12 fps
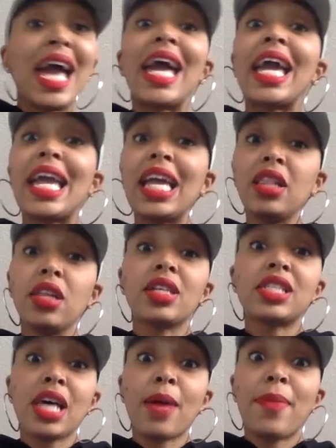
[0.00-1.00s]
He
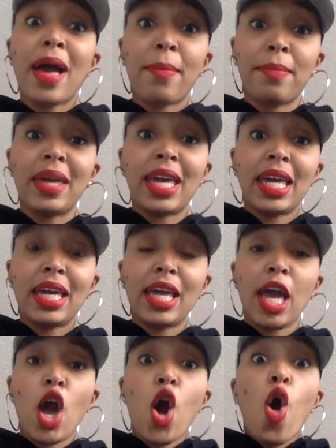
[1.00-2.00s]
looks up at me.
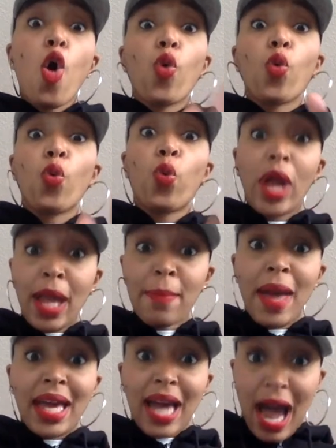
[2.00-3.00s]
We
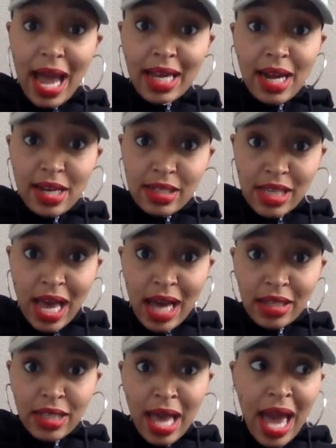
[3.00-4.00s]
make eye
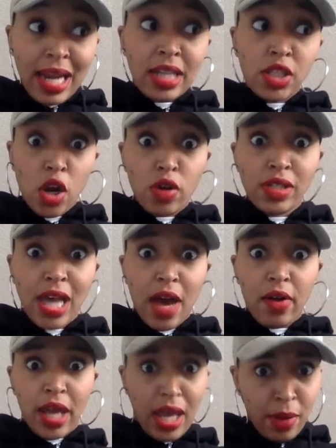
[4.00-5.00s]
contact, and it turns
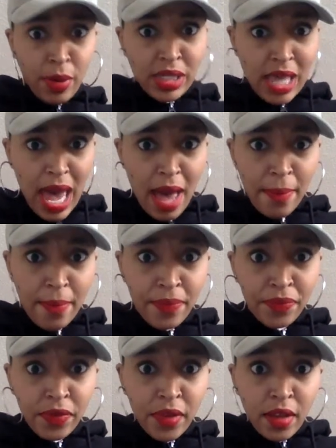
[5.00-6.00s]
out it was him.
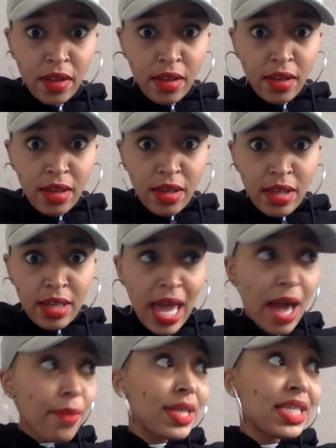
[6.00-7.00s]

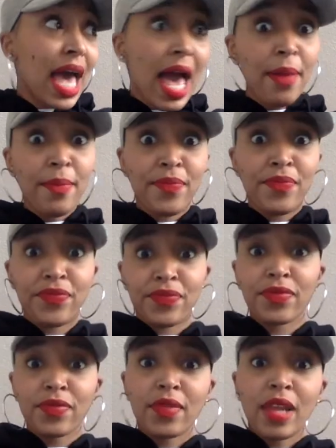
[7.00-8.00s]
It was him.
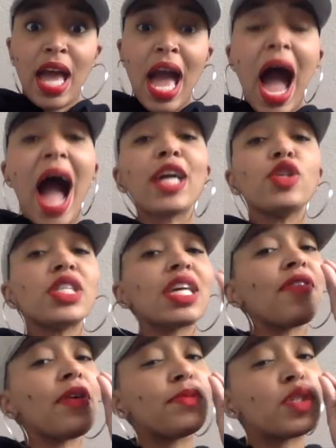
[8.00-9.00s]
I used to
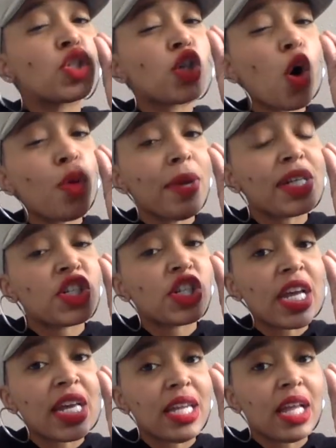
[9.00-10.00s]
give him so much
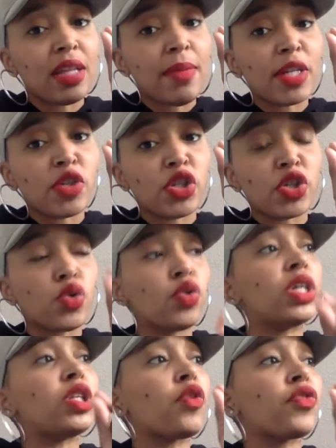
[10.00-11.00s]
shit in elementary school
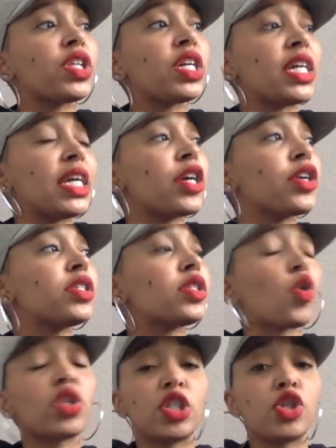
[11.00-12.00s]
and over the years,
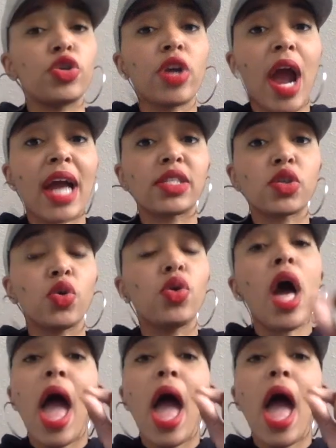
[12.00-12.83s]
or junior high school,